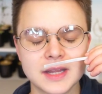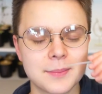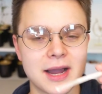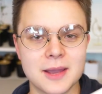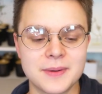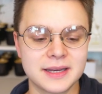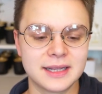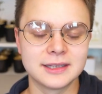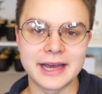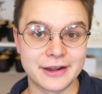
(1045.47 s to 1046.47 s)
in my
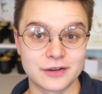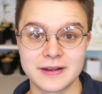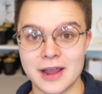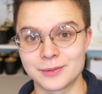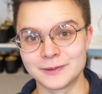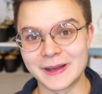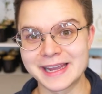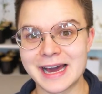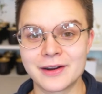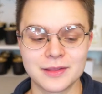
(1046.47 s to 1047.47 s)
opinion, lighter than I would
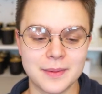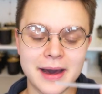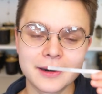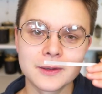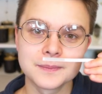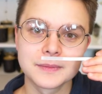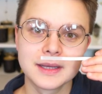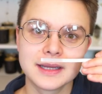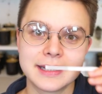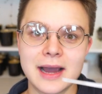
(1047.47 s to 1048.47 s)
like out of the bottle.
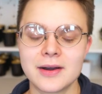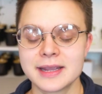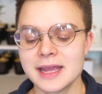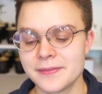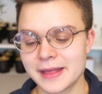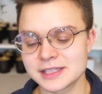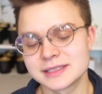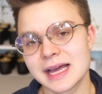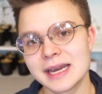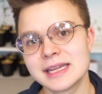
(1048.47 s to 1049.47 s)
Now, again,
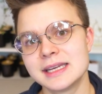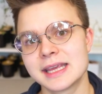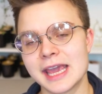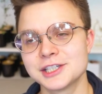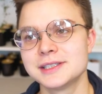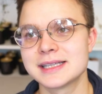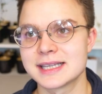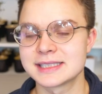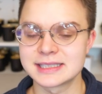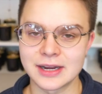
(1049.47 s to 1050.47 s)
that's not an indication
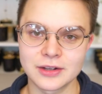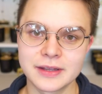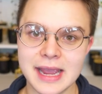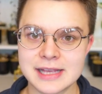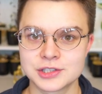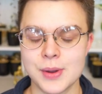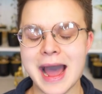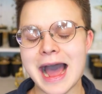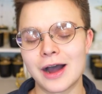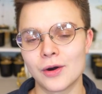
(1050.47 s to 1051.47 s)
necessarily as to
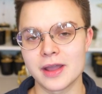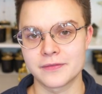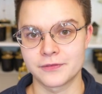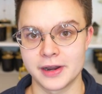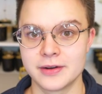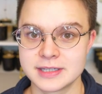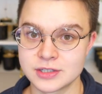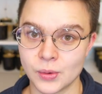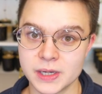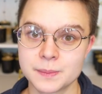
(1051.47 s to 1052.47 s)
how a fragrance is
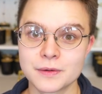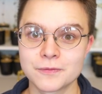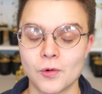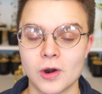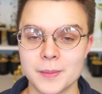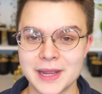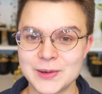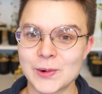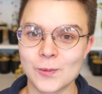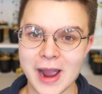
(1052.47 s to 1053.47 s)
going to perform in
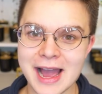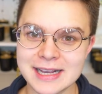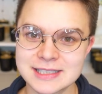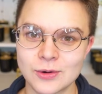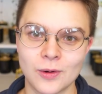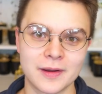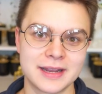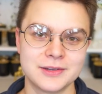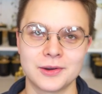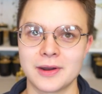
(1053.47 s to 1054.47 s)
your wax or
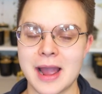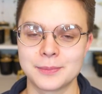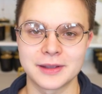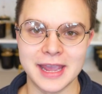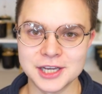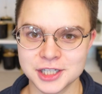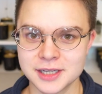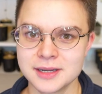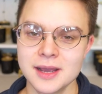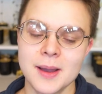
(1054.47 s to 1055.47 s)
in your
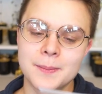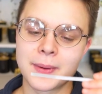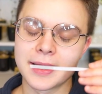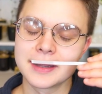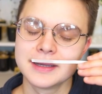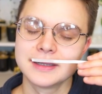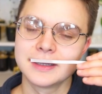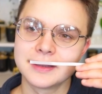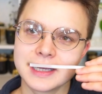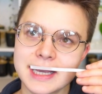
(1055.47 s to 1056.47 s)
application, but
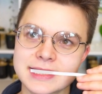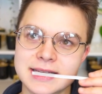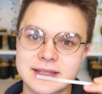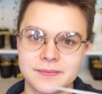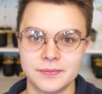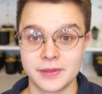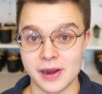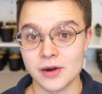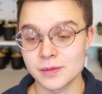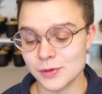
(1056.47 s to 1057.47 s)
the thing is, is they
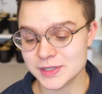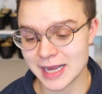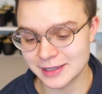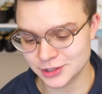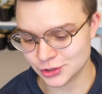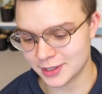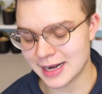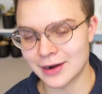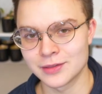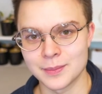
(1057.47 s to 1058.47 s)
are the most concentrated
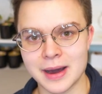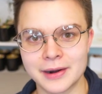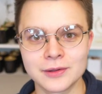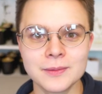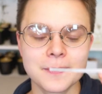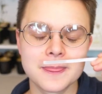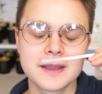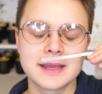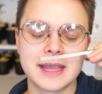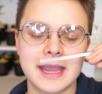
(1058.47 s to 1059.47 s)
out of the bottle,
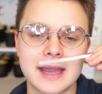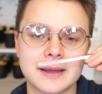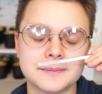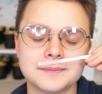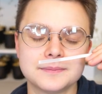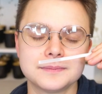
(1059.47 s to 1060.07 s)
and